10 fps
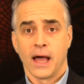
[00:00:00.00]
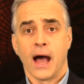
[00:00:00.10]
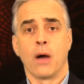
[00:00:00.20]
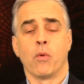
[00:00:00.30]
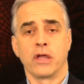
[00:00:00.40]

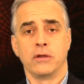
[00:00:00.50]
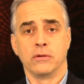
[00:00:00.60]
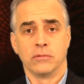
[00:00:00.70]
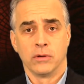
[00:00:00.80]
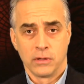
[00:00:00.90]
I want
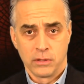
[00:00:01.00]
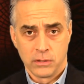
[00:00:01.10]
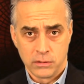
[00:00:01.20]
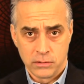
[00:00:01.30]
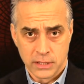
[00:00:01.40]
you
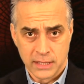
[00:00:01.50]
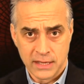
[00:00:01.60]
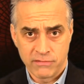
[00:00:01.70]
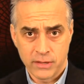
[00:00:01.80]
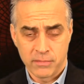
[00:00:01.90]
to
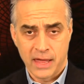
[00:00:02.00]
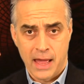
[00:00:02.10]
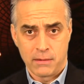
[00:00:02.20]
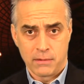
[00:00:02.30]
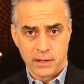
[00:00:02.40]
give them
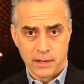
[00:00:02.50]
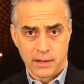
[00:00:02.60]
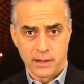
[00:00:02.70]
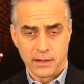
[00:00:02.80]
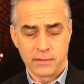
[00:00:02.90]
that
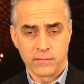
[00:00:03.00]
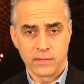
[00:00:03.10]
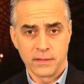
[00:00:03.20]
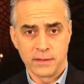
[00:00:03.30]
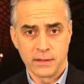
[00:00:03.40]

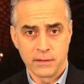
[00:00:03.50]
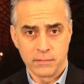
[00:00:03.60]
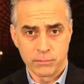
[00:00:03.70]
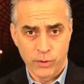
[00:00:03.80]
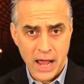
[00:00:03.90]

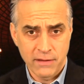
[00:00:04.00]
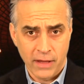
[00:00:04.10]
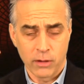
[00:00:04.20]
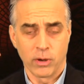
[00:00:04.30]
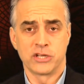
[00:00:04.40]
brand
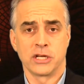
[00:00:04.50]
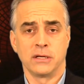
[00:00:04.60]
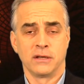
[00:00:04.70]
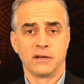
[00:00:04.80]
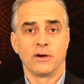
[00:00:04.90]

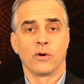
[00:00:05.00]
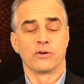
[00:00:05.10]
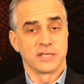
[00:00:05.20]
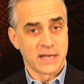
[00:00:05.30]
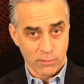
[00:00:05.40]
evaluation, or
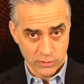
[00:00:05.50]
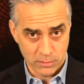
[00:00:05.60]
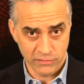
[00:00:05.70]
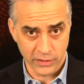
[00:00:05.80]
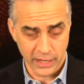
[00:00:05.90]
sit down with
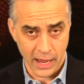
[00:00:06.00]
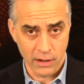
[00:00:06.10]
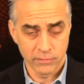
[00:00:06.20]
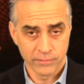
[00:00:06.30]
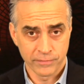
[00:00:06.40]
them and fill it
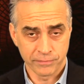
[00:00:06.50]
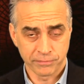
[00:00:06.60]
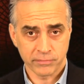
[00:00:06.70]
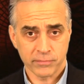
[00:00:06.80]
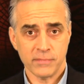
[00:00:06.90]
out,
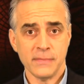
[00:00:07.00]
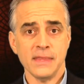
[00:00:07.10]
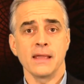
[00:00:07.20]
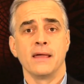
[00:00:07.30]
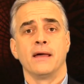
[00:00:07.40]

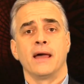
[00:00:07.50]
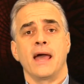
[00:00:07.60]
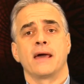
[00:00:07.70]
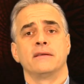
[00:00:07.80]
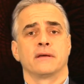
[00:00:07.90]

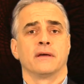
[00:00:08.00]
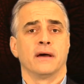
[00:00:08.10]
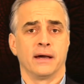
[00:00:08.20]
and